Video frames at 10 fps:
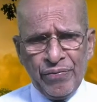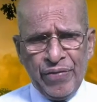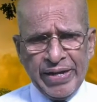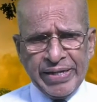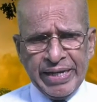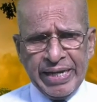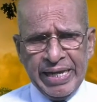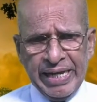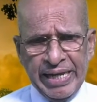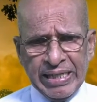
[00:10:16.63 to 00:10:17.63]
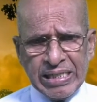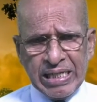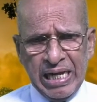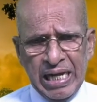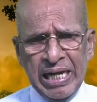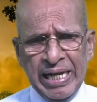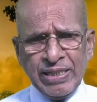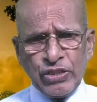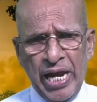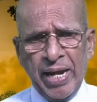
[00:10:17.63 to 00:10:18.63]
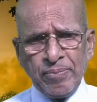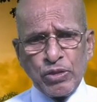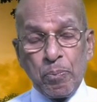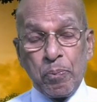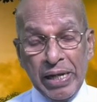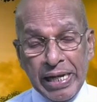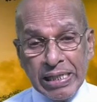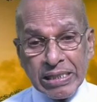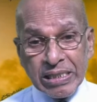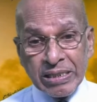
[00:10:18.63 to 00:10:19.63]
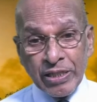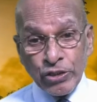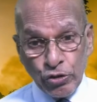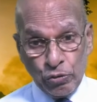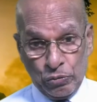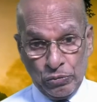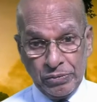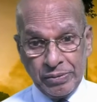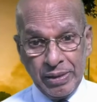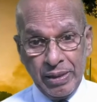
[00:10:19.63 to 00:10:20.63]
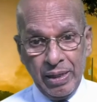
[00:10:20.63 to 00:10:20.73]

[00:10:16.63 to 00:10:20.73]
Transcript: that his killing James pleased the Jews.